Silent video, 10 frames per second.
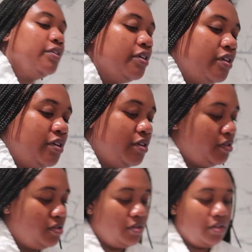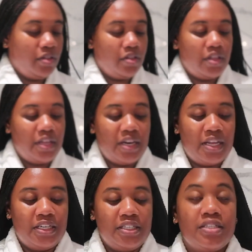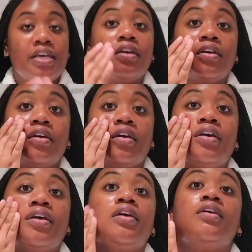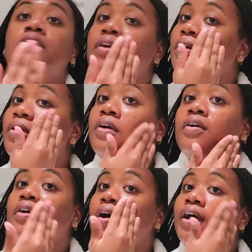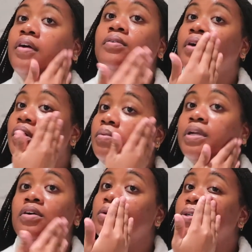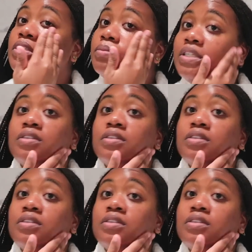And I just take it and I rub it onto my